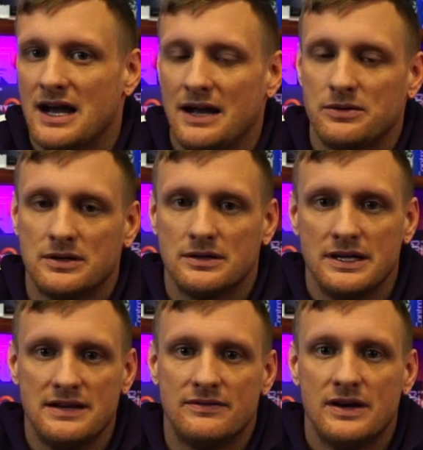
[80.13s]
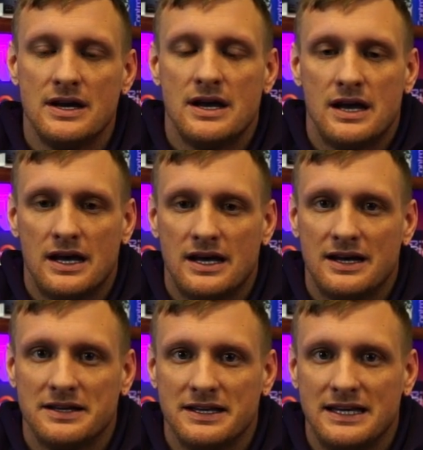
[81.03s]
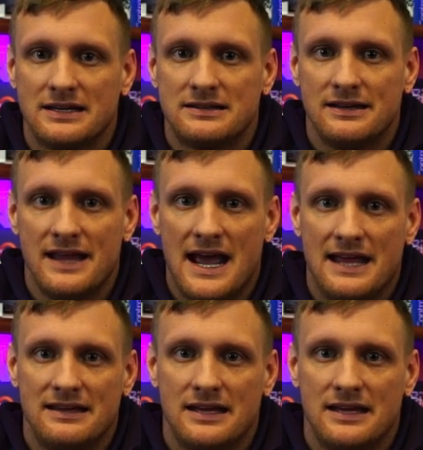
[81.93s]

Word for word: I will leave a link to that,